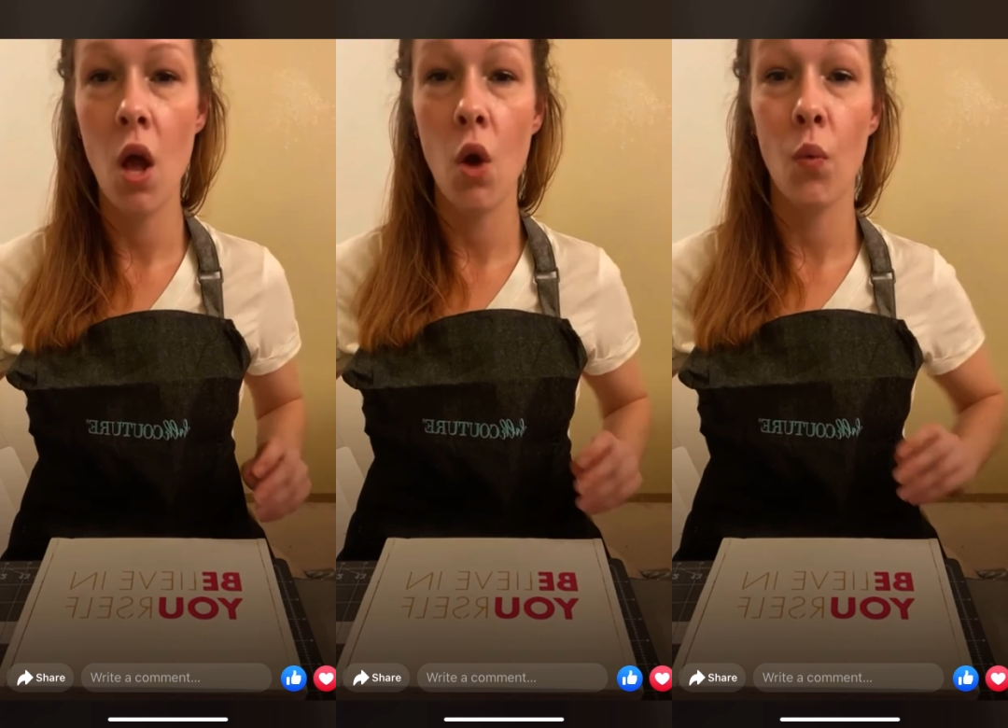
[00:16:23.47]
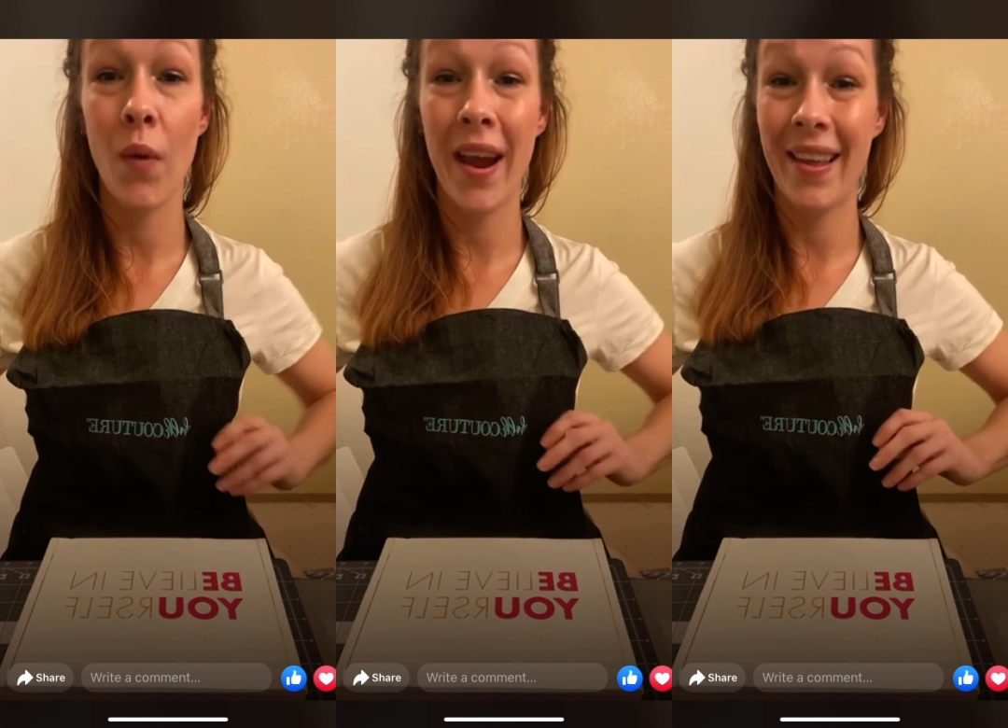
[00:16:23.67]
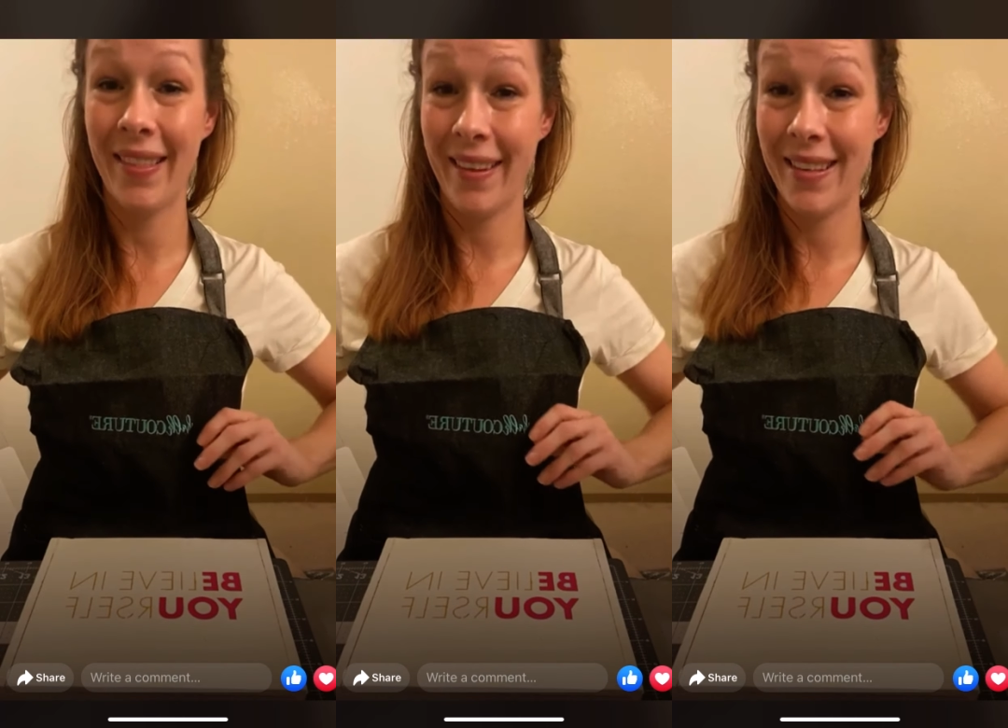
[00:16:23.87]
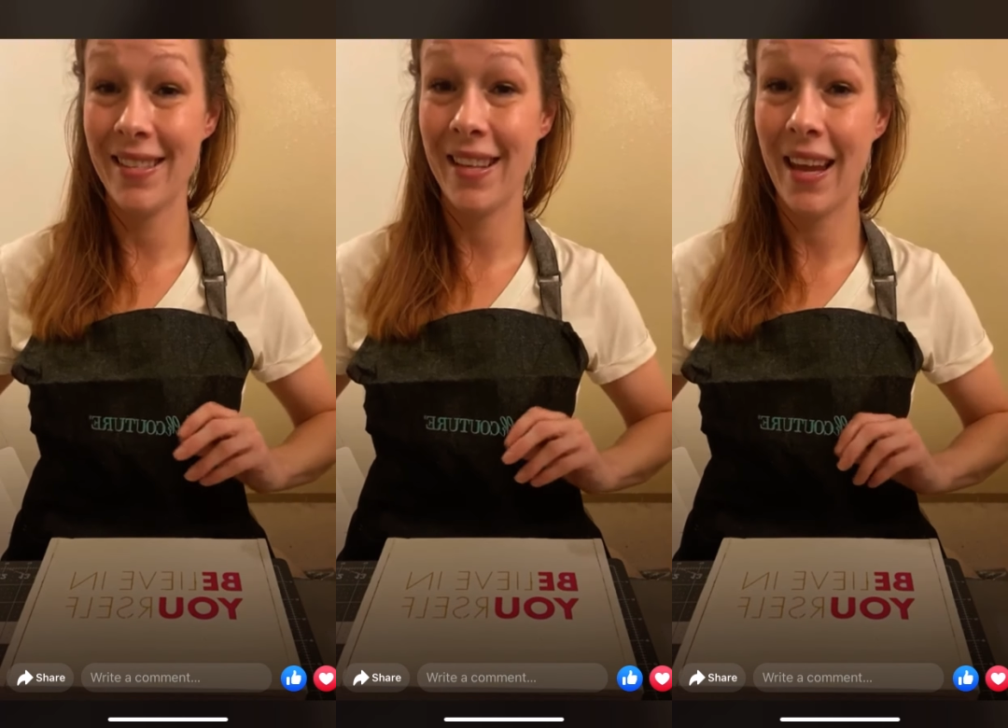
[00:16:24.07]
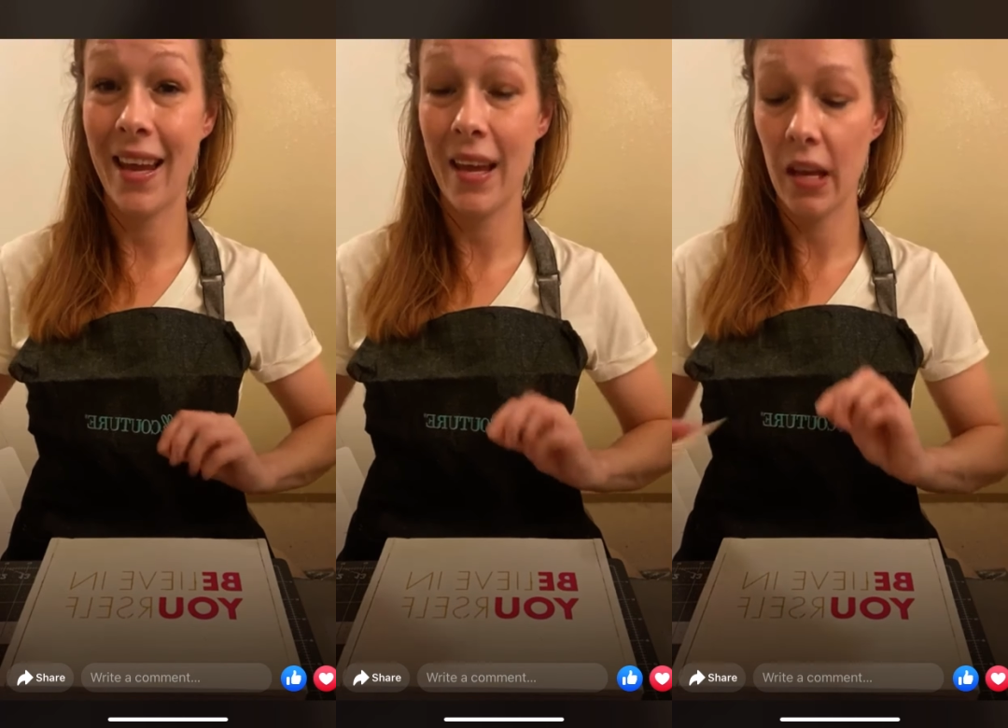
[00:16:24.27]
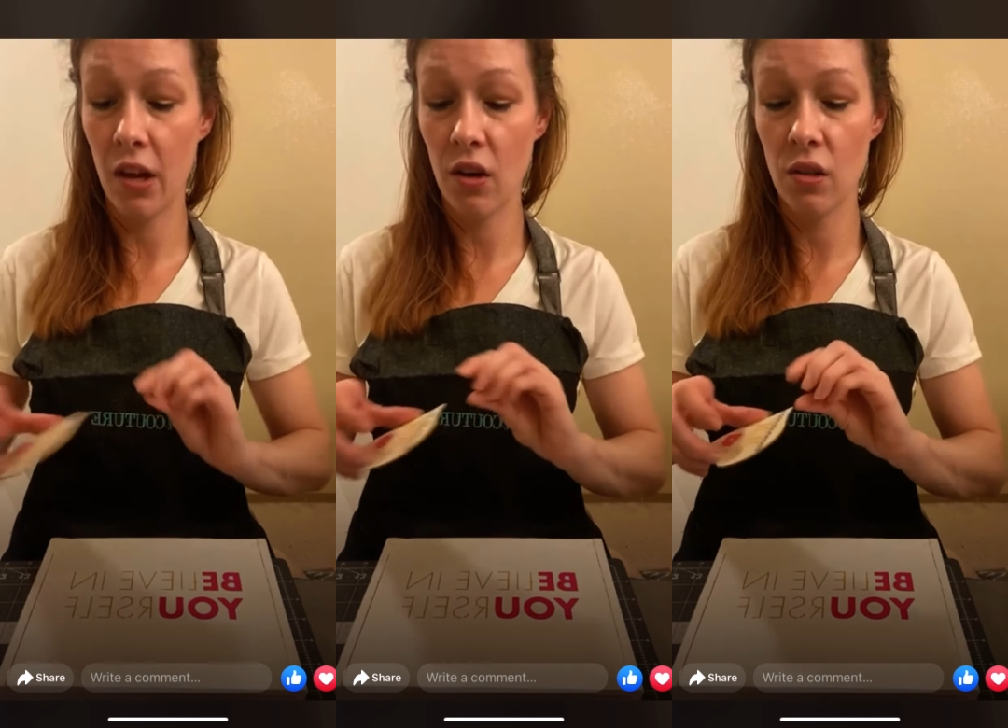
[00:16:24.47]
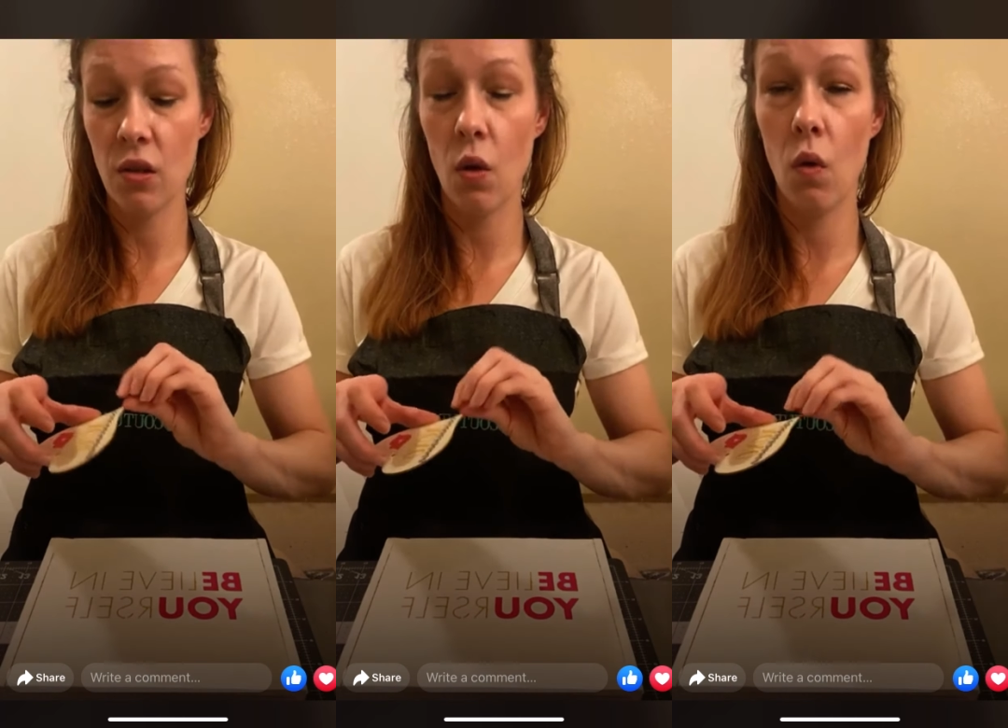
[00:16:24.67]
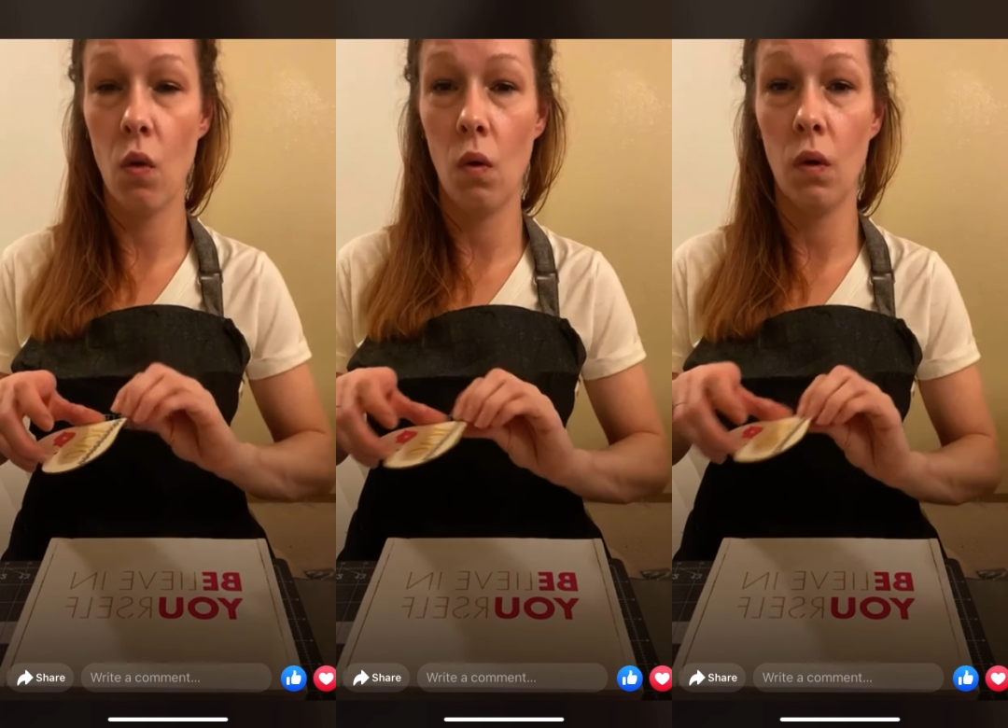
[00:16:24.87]
Ryland's 8 years
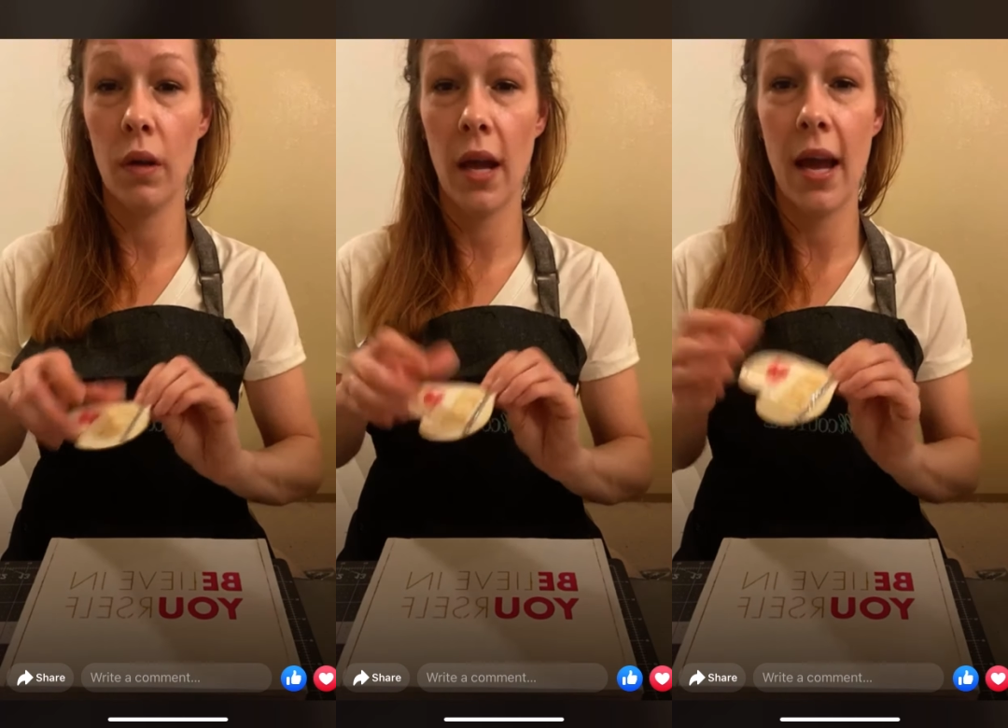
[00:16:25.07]
old,